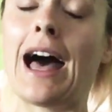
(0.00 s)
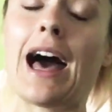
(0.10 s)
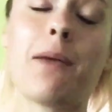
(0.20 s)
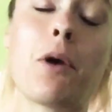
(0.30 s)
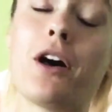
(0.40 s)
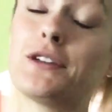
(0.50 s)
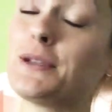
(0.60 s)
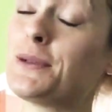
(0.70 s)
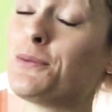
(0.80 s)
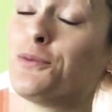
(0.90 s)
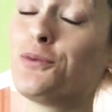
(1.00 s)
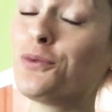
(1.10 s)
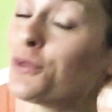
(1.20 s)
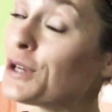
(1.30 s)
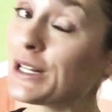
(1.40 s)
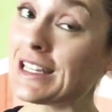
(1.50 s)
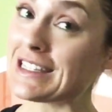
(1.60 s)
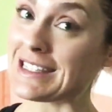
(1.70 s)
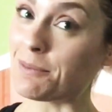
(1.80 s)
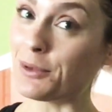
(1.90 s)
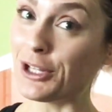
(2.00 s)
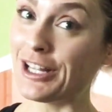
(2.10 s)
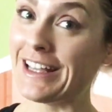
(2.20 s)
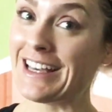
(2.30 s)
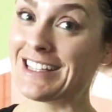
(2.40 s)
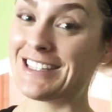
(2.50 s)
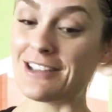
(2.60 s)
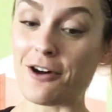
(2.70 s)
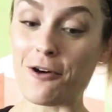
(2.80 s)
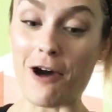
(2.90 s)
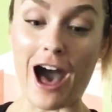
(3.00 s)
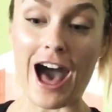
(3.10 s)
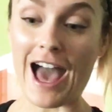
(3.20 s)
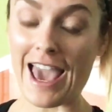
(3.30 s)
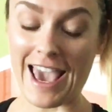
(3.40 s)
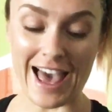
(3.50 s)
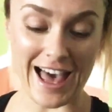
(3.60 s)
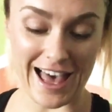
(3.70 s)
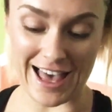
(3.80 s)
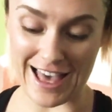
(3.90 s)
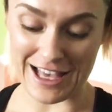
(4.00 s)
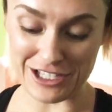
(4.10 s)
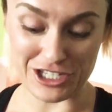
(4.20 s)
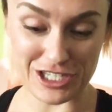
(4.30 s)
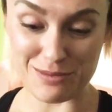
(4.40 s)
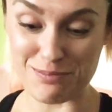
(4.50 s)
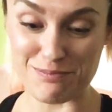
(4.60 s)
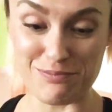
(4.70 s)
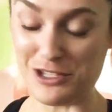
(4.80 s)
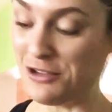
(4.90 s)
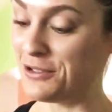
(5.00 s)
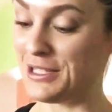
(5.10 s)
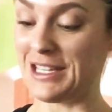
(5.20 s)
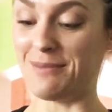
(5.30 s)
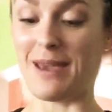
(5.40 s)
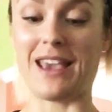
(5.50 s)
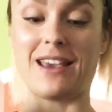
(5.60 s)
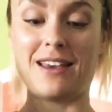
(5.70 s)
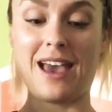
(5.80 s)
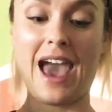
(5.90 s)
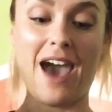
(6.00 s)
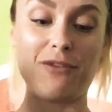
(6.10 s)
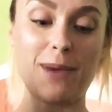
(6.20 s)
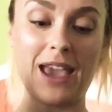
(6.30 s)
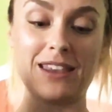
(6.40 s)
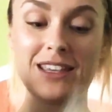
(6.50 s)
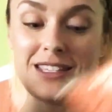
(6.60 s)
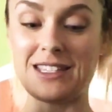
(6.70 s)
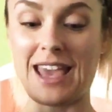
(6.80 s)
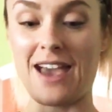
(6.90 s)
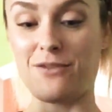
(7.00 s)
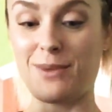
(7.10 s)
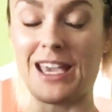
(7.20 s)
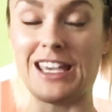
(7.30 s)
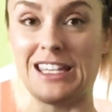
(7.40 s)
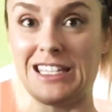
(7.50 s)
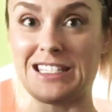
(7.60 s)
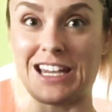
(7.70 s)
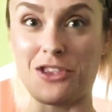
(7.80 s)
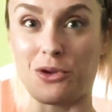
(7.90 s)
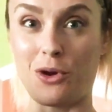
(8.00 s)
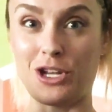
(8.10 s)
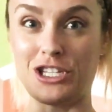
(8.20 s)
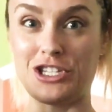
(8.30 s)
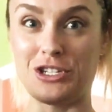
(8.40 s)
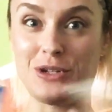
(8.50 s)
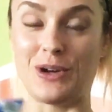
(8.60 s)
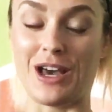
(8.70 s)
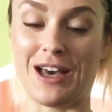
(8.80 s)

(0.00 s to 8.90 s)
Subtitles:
I'm also really simple, so I just bake a half a bag of this and a half a bag of this, and I throw it into